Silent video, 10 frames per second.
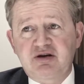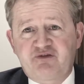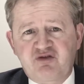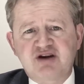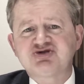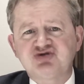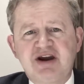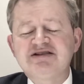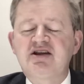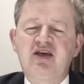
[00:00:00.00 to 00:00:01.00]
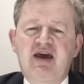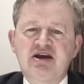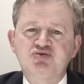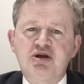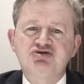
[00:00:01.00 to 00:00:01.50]
frustrating thing,
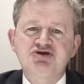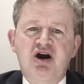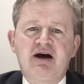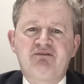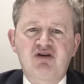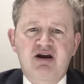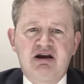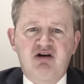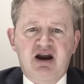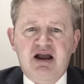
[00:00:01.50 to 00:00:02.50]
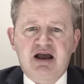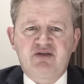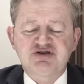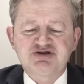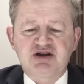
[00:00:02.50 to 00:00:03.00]
is when you turn up for a hearing
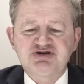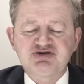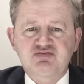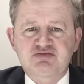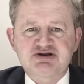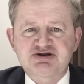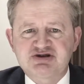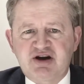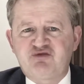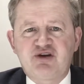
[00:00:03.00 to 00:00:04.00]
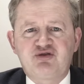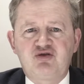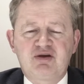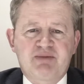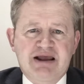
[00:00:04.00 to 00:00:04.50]
and the judge is just shuffling
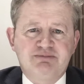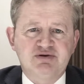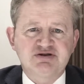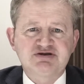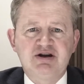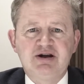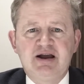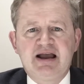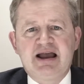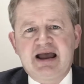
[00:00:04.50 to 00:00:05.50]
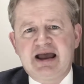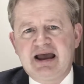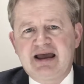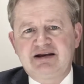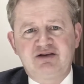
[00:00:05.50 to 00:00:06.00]
through the papers.
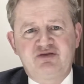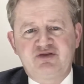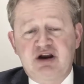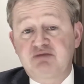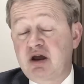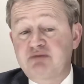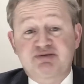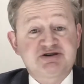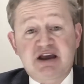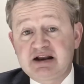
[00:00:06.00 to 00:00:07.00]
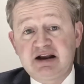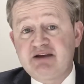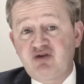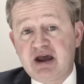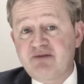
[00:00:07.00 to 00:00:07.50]
And you know, particularly
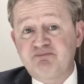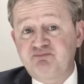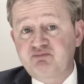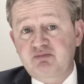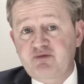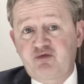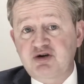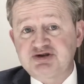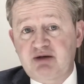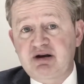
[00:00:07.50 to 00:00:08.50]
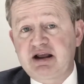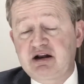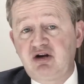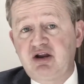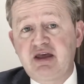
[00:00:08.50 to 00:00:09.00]
if you haven't, for example,
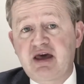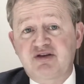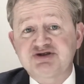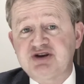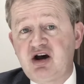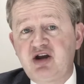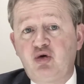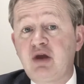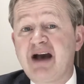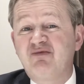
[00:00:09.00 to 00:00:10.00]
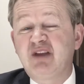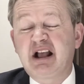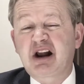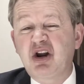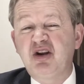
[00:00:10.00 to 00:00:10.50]
included the other side, or you haven't
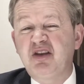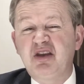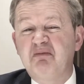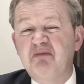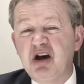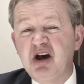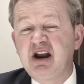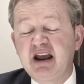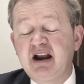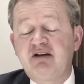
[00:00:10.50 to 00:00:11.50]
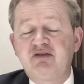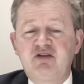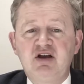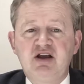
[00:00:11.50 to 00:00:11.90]
included them early enough